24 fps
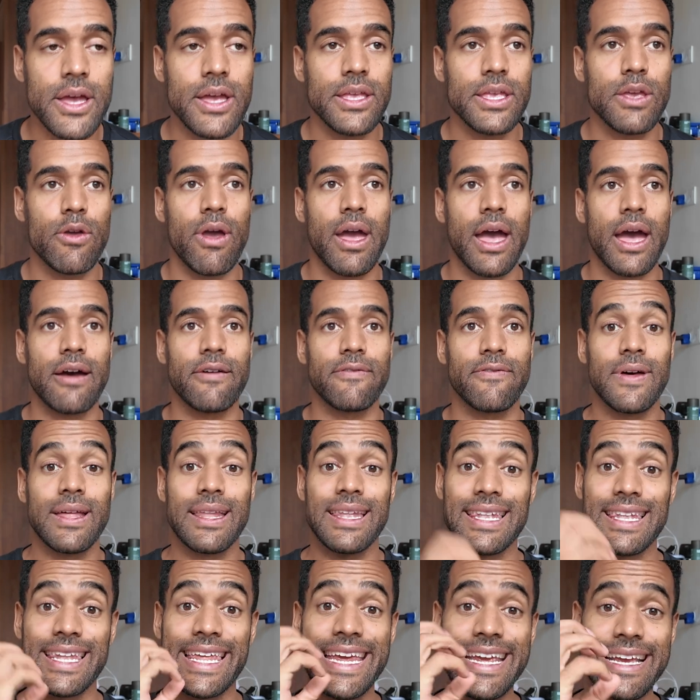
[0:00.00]
You have
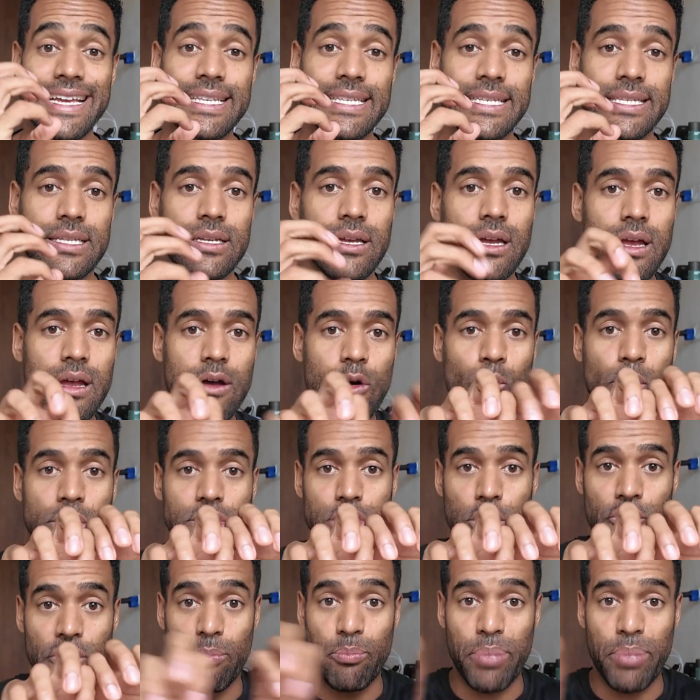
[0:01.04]
links, which are the